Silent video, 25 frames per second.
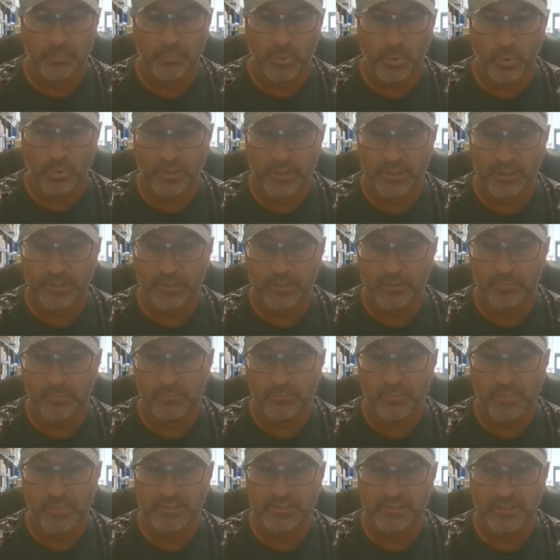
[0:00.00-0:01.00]
and pour it in
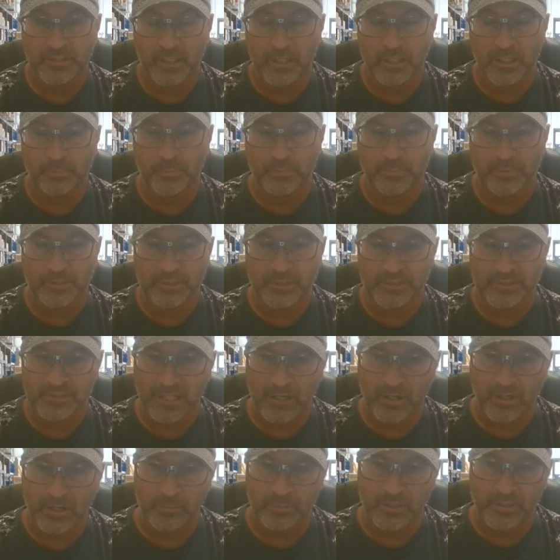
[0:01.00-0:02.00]
here and mix it up,
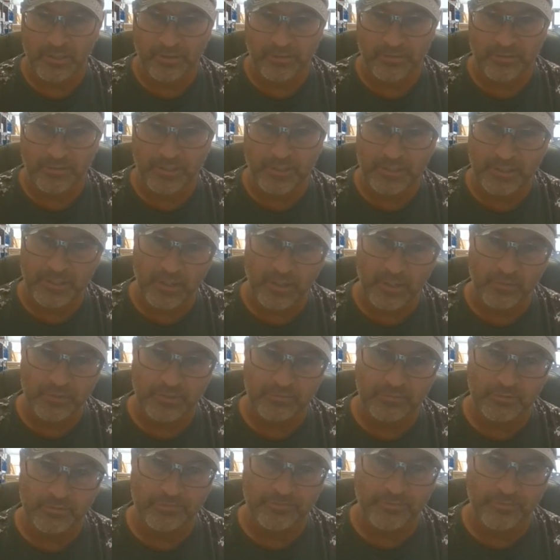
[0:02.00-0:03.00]
because now I'm going to thin it out